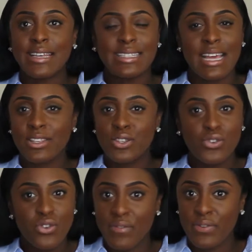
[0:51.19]
decided to
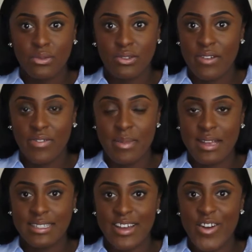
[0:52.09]
not feel sorry for
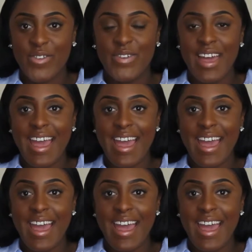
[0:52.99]
myself.